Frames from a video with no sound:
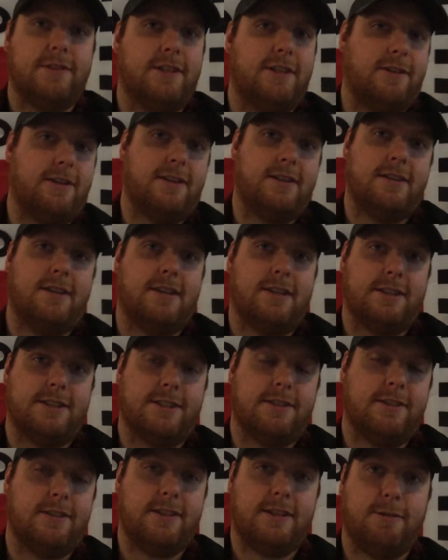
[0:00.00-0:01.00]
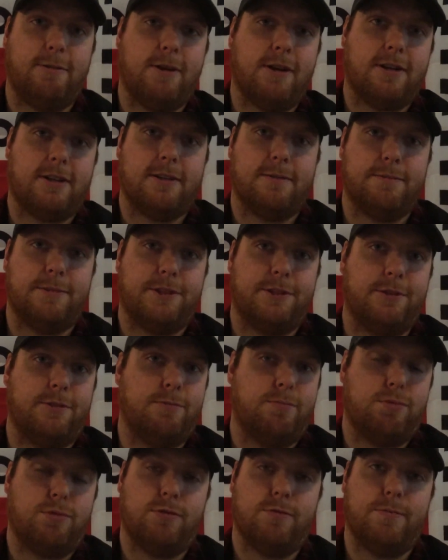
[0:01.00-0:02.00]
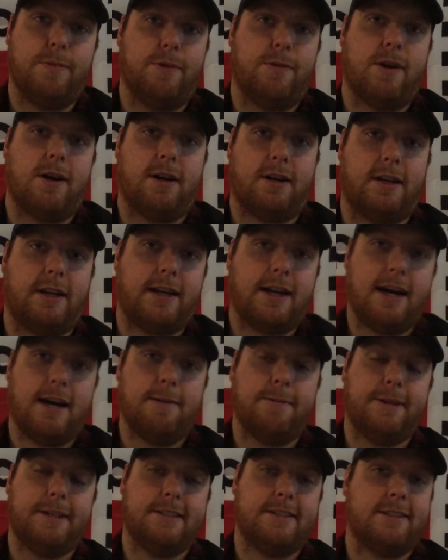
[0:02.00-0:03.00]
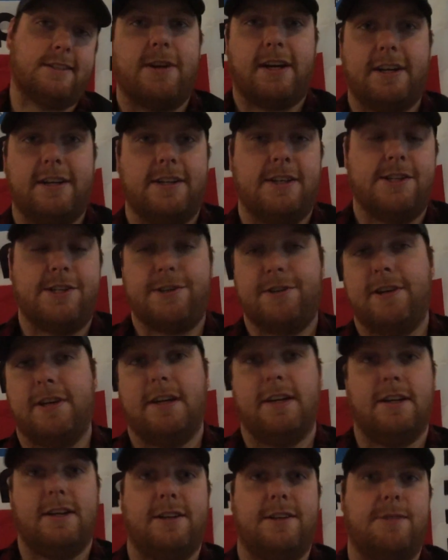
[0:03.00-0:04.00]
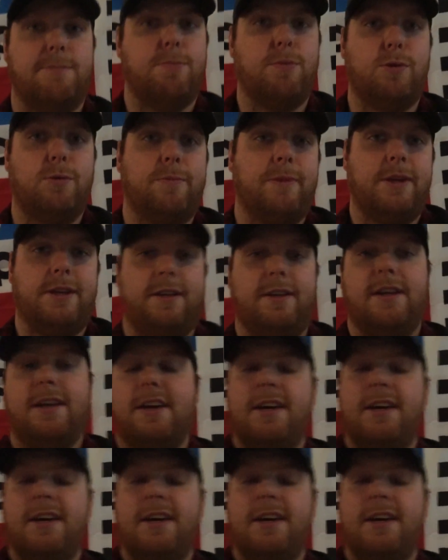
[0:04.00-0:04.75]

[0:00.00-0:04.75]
you're certainly welcome to prove me wrong in the comments. Industry, it's booming.